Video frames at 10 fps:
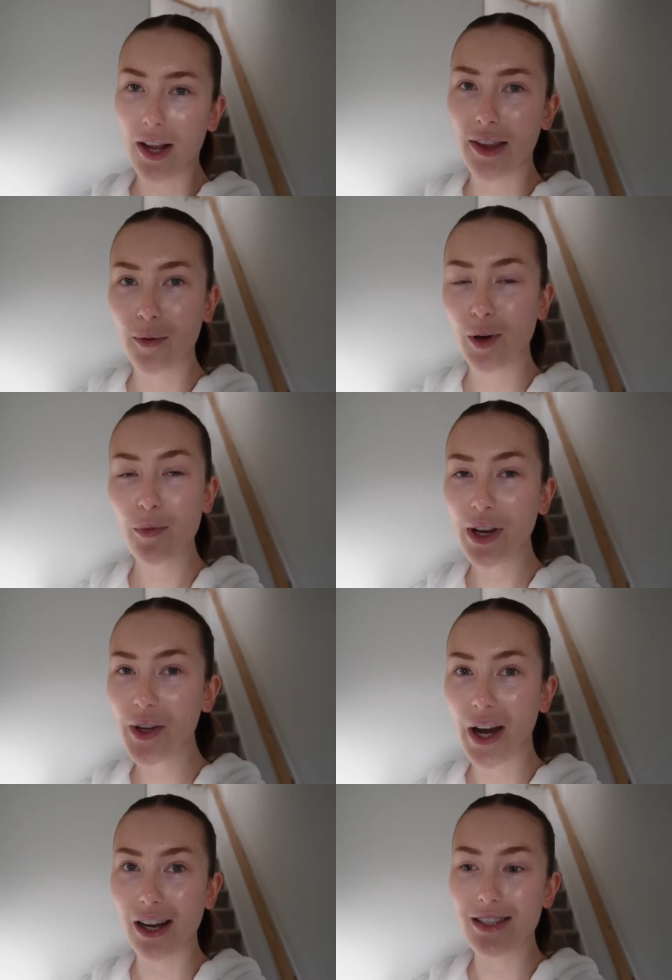and then I'm going to bring
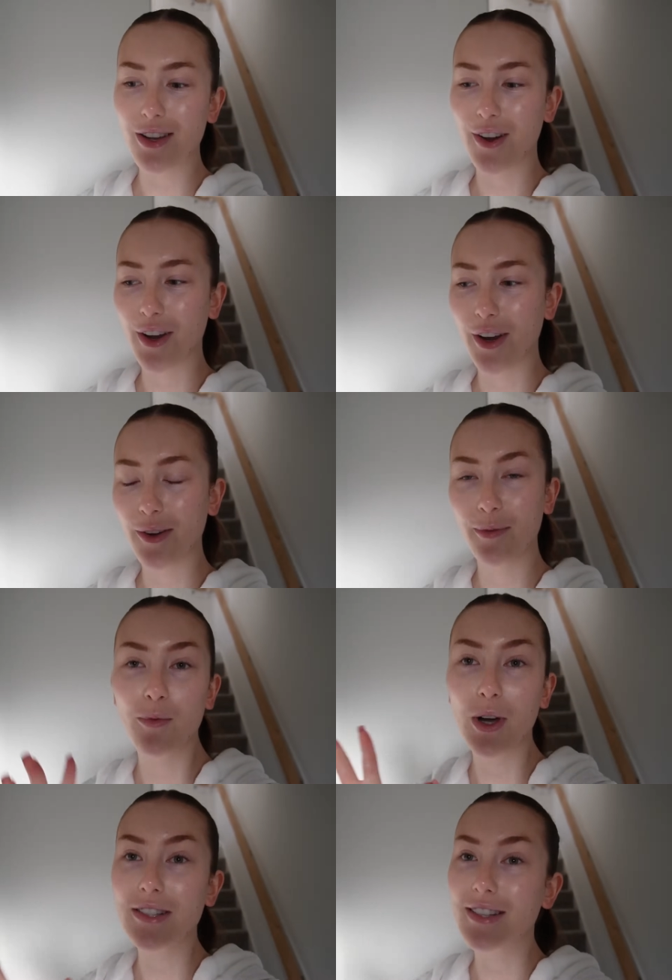you guys on
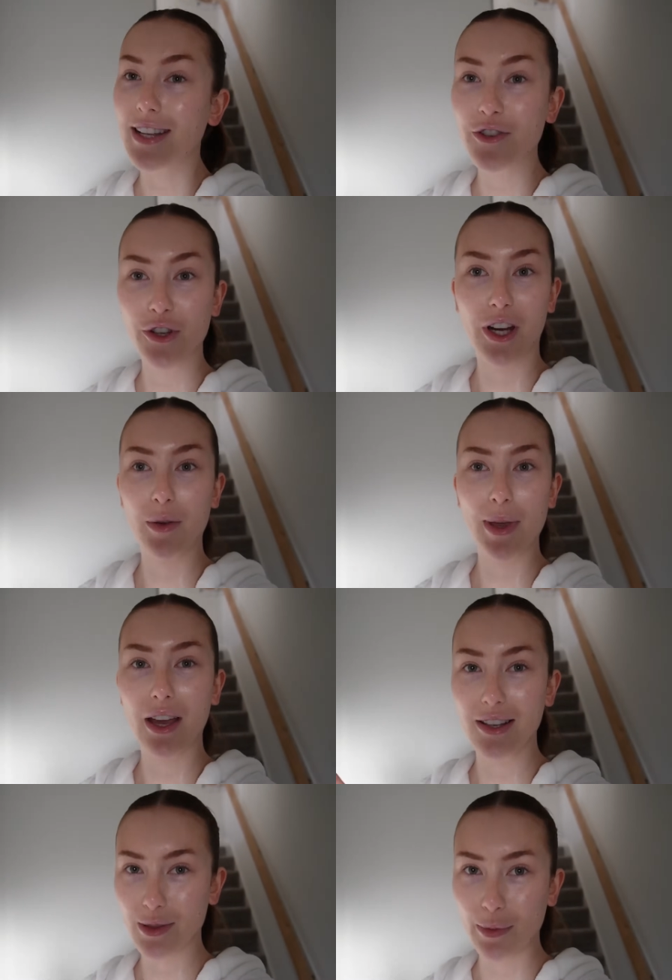what is essentially going to be
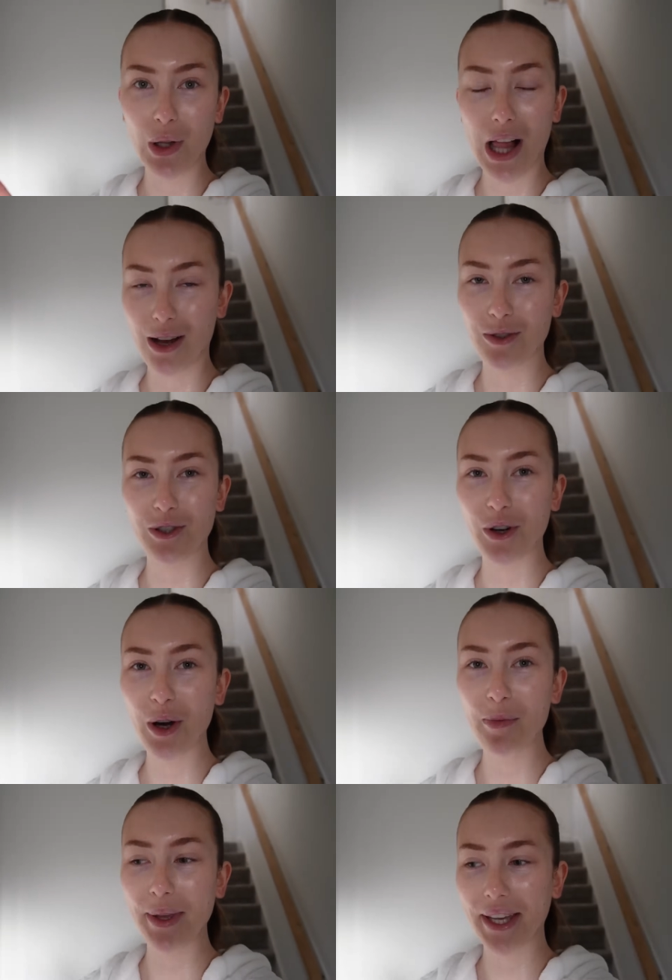a small house
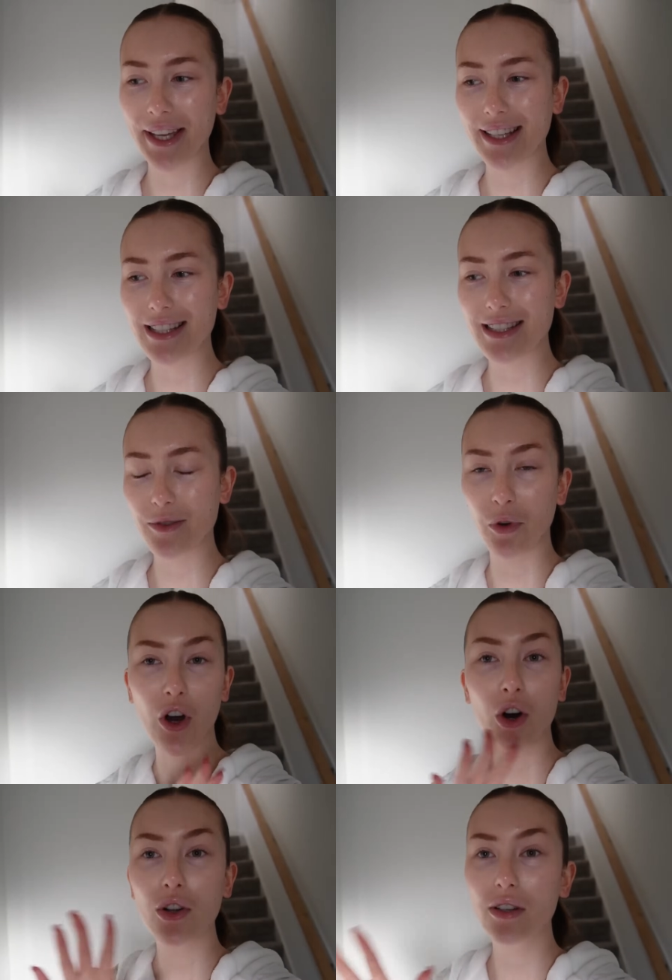tour because we've
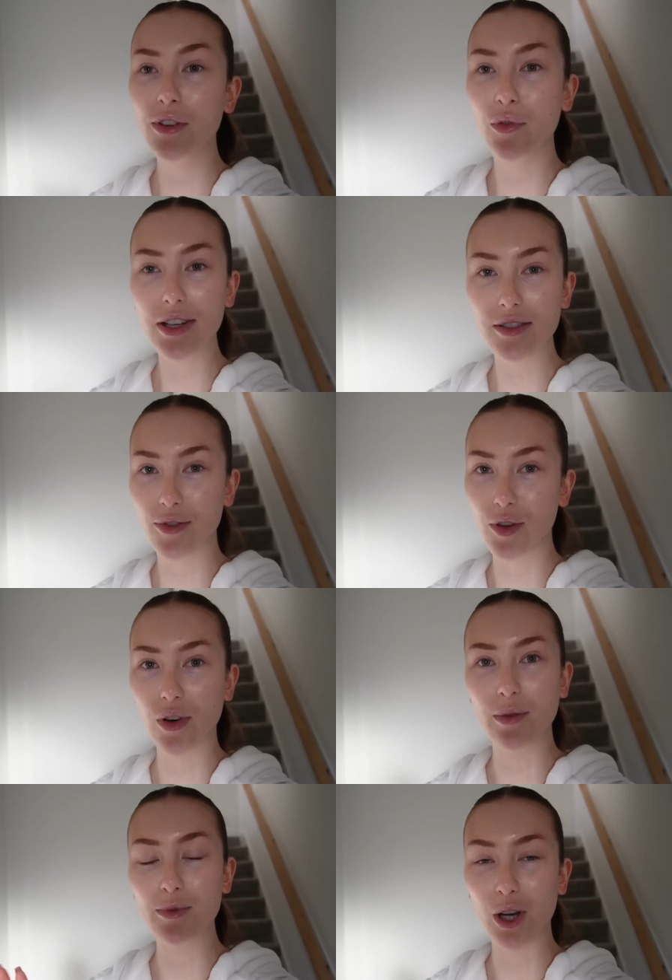got all of the rest of the
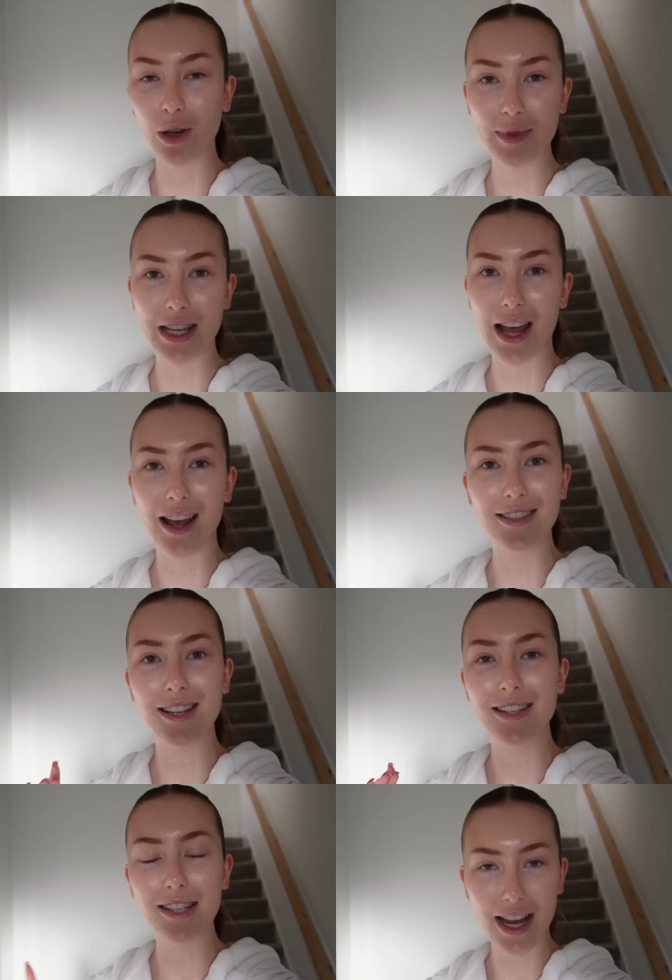rooms upstairs to